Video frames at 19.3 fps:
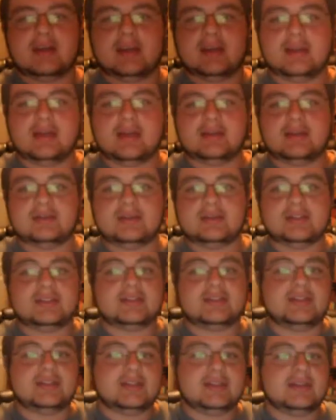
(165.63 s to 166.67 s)
And
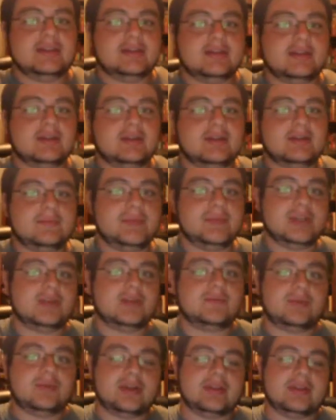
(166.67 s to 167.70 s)
it's in
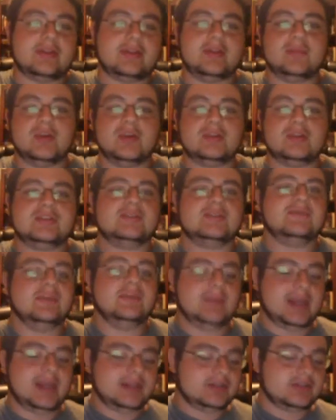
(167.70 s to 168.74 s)
bigger print than most of
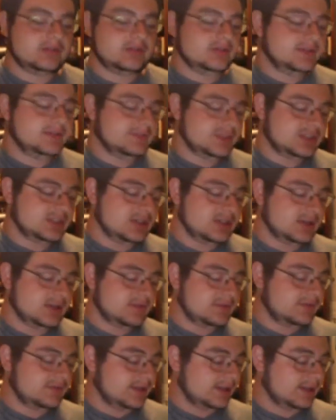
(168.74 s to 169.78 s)
the mainstream
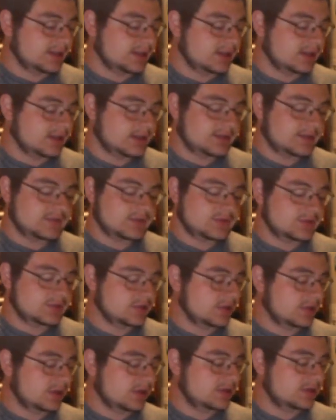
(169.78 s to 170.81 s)
stuff. Like if you
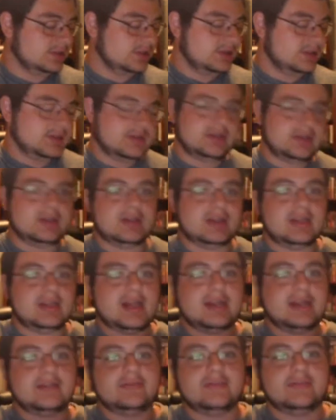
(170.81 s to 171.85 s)
saw a
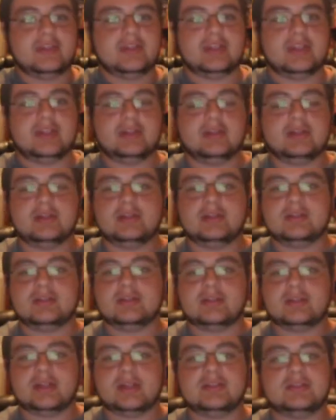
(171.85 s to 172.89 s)
lot of the
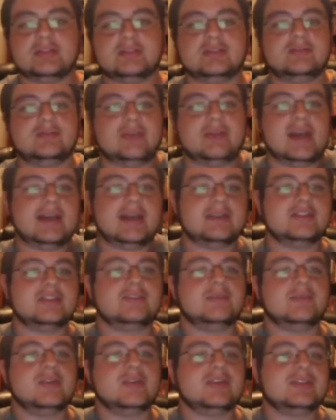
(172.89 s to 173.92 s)
Dungeons and
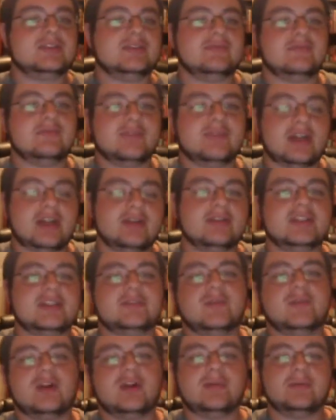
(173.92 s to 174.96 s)
Dragons books have very
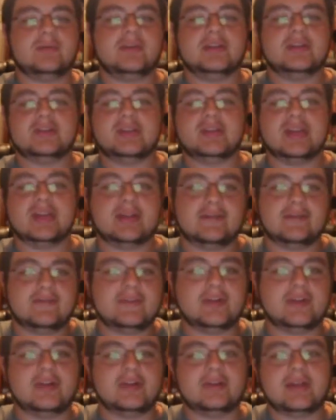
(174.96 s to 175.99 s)
small print so they can
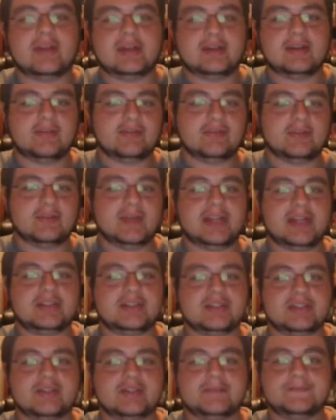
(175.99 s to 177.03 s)
fit all that
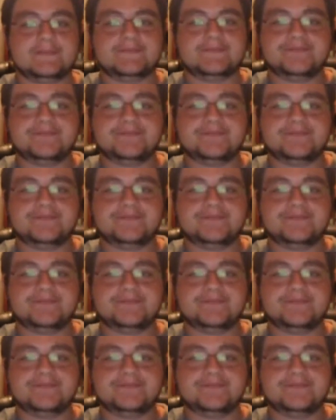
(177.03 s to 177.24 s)
information in.